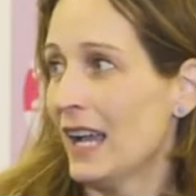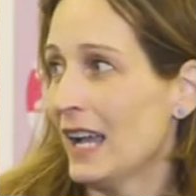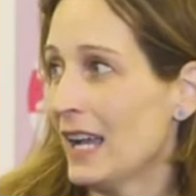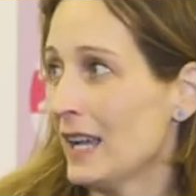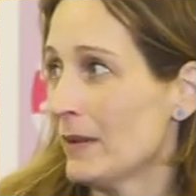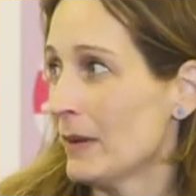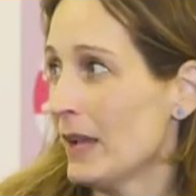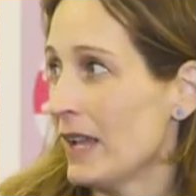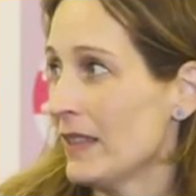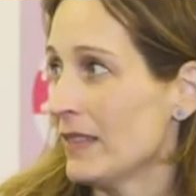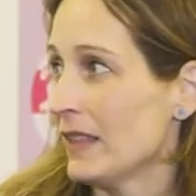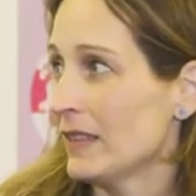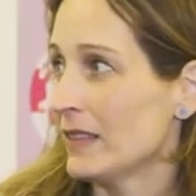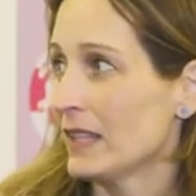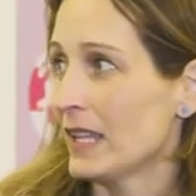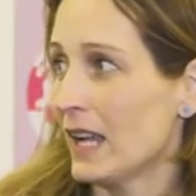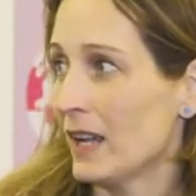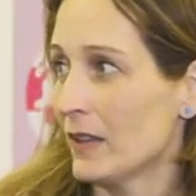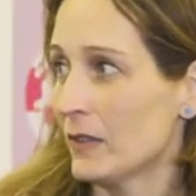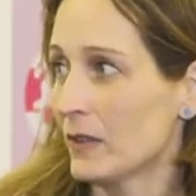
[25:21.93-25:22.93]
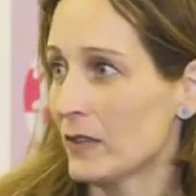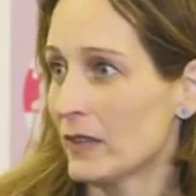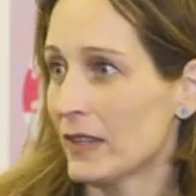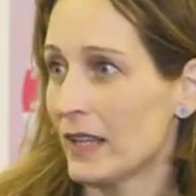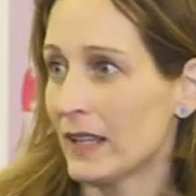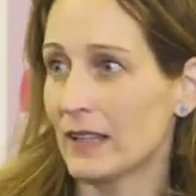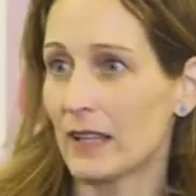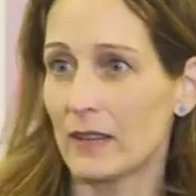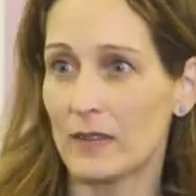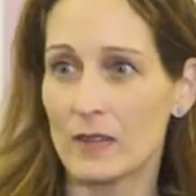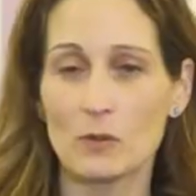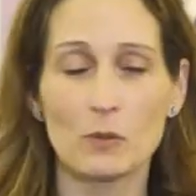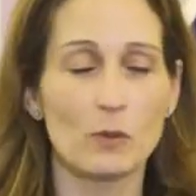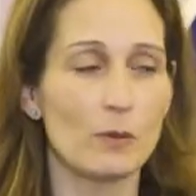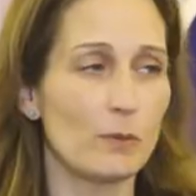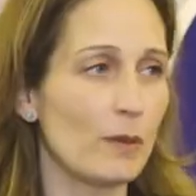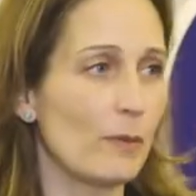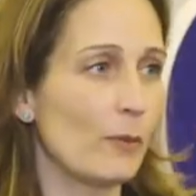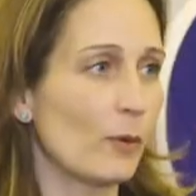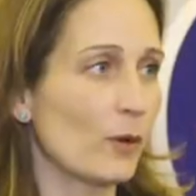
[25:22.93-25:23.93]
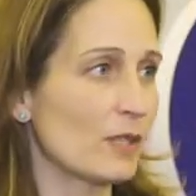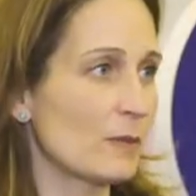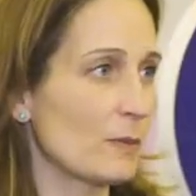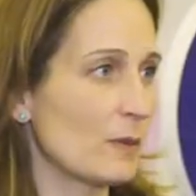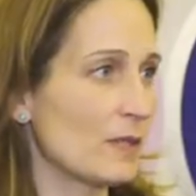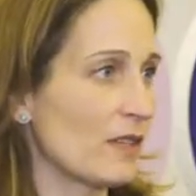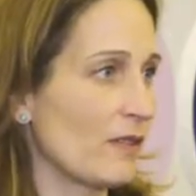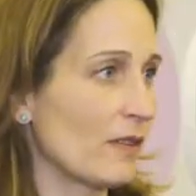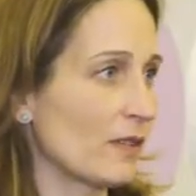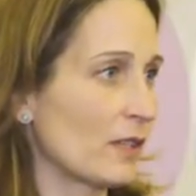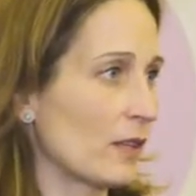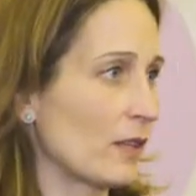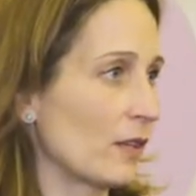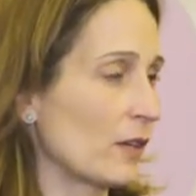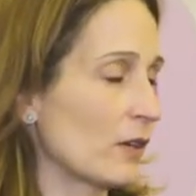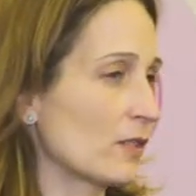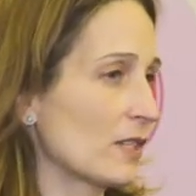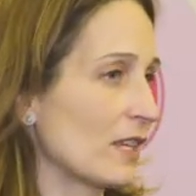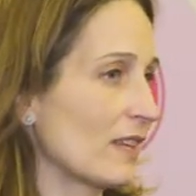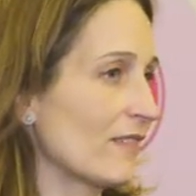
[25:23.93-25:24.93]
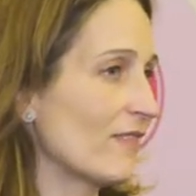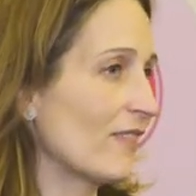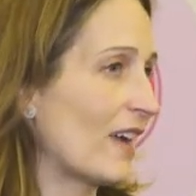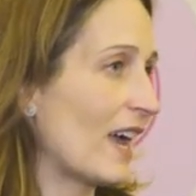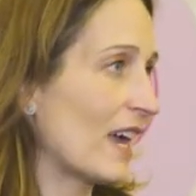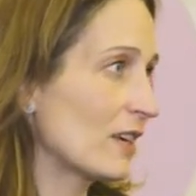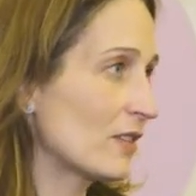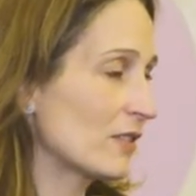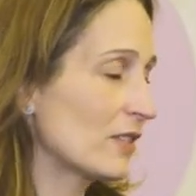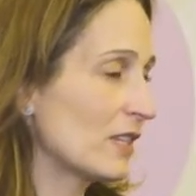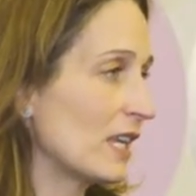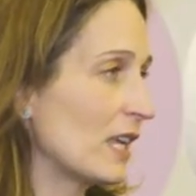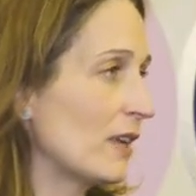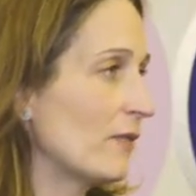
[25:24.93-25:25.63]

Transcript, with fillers: Um, and then the other thing, now this would be more specific to the nursing faculty,